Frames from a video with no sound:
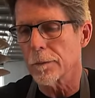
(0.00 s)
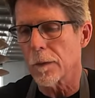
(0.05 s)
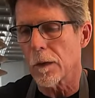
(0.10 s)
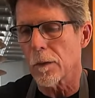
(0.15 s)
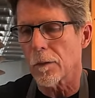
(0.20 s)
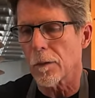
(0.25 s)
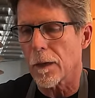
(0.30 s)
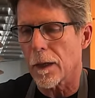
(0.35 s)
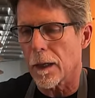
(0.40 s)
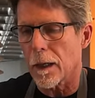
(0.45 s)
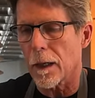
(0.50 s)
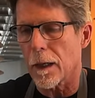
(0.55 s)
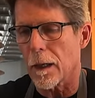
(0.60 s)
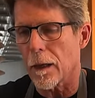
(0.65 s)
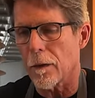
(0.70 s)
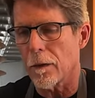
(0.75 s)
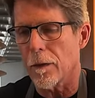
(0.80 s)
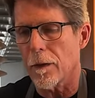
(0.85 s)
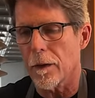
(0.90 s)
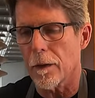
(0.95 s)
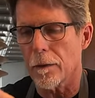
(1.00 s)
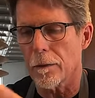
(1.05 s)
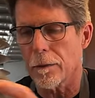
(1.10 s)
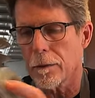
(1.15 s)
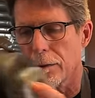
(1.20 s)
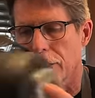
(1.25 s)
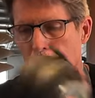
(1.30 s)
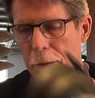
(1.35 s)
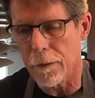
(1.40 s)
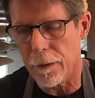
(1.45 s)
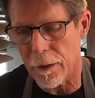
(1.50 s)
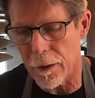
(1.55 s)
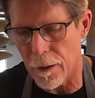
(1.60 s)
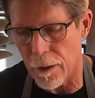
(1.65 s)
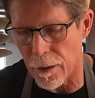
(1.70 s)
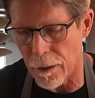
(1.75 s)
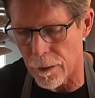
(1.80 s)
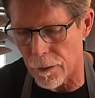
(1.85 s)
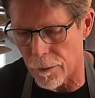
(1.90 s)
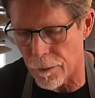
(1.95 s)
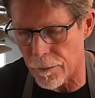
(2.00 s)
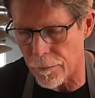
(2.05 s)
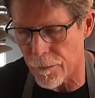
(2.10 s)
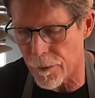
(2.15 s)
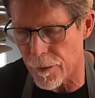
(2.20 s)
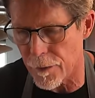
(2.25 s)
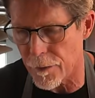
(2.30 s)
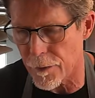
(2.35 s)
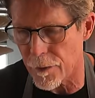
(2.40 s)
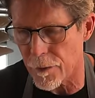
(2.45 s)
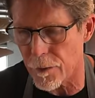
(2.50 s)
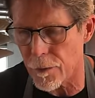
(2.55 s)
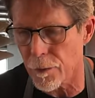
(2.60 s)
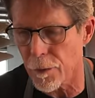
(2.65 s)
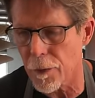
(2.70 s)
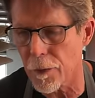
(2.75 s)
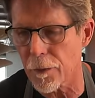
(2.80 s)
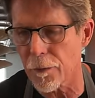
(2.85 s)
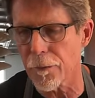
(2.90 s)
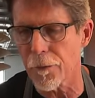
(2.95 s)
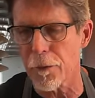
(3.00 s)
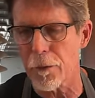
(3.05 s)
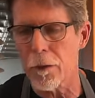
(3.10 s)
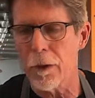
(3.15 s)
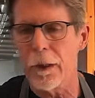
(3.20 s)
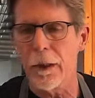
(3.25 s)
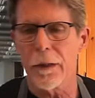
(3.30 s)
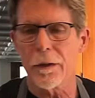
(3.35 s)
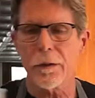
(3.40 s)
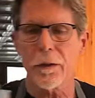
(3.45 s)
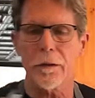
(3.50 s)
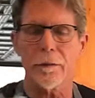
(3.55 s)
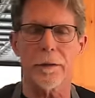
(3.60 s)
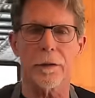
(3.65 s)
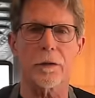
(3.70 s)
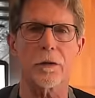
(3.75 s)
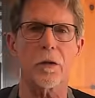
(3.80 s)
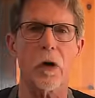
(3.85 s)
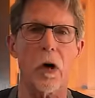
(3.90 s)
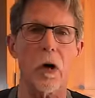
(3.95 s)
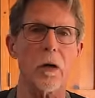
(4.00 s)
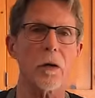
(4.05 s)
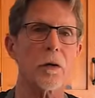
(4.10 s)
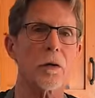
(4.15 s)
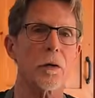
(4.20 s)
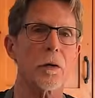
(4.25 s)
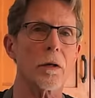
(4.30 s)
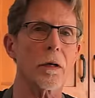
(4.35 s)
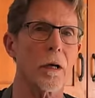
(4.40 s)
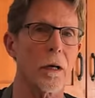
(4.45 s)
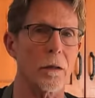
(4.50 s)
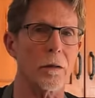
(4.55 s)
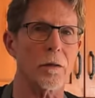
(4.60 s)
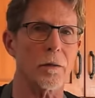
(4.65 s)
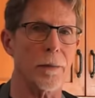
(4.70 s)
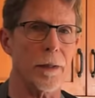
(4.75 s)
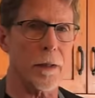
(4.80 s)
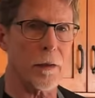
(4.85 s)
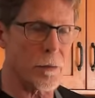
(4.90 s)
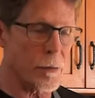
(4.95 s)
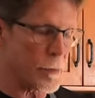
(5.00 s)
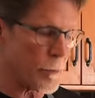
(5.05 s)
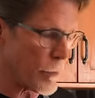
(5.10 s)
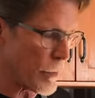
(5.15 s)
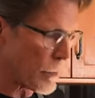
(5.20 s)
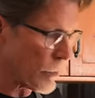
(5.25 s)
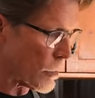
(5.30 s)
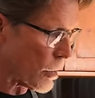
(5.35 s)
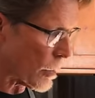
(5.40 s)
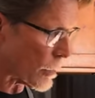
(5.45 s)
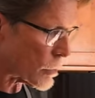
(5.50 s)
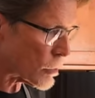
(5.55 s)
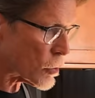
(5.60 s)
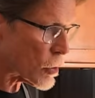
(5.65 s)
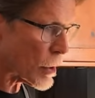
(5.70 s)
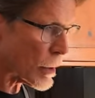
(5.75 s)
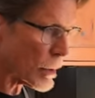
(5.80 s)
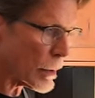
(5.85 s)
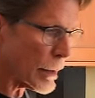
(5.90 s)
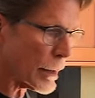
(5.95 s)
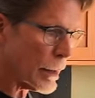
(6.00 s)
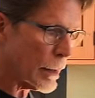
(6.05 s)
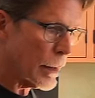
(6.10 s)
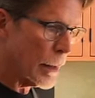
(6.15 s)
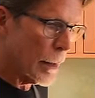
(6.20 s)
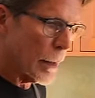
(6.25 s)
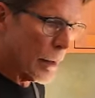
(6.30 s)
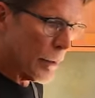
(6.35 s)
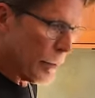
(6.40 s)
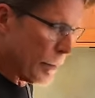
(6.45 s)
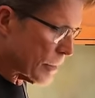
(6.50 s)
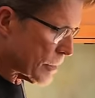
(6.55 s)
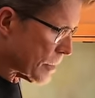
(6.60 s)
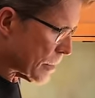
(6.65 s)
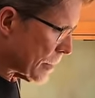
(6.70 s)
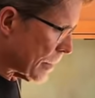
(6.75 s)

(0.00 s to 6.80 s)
Okay, the color of this is beautiful, sort of a darker color because of the dark chili that's